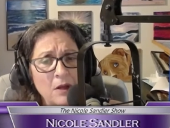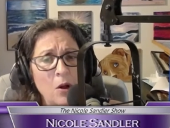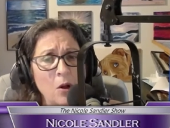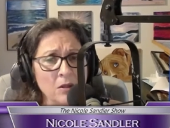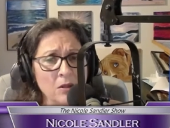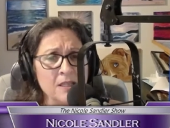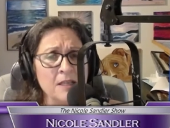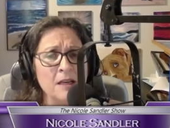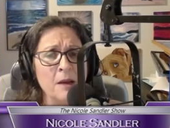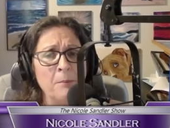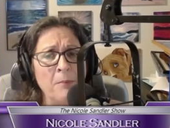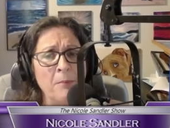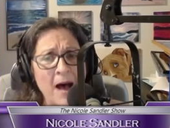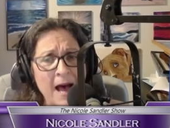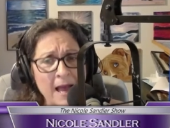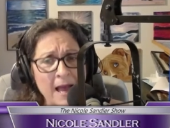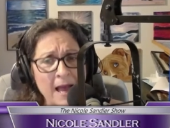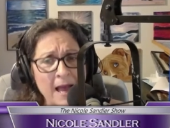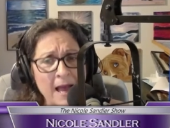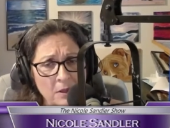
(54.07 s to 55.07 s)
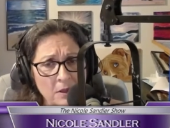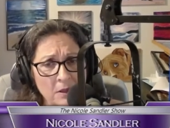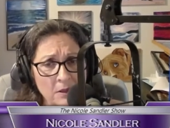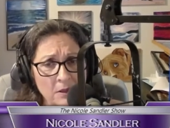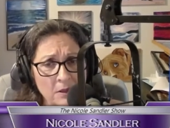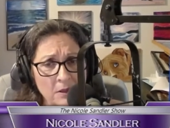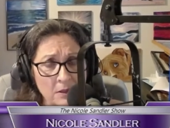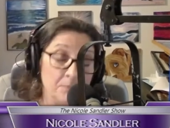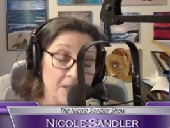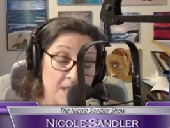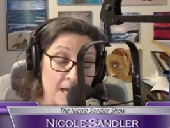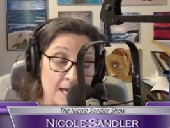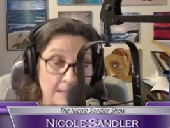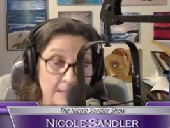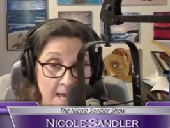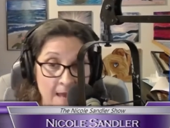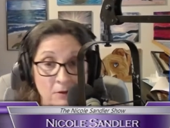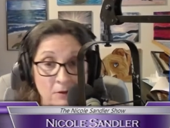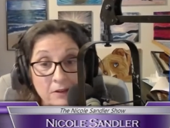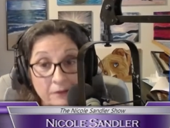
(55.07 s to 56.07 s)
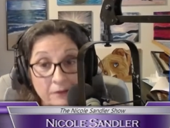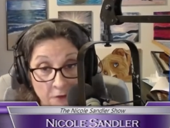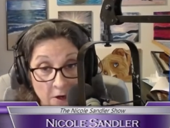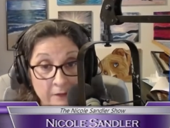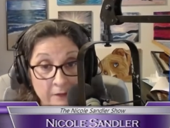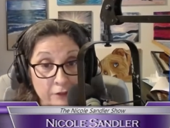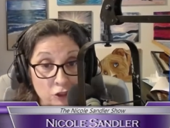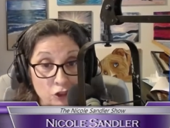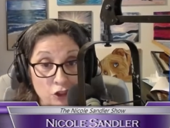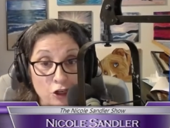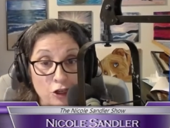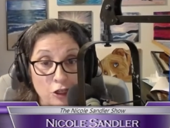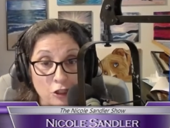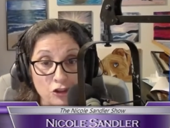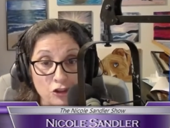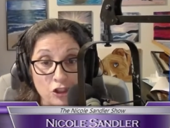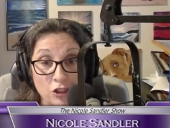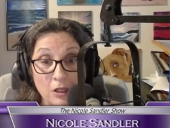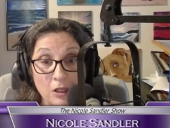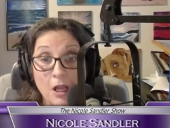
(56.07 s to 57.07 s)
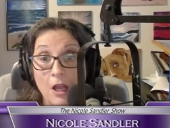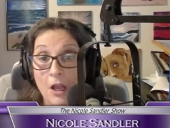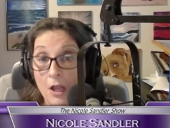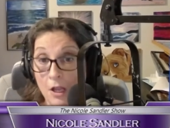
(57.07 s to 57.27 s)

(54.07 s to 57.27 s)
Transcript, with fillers: holding a Bible upside down in front of a church.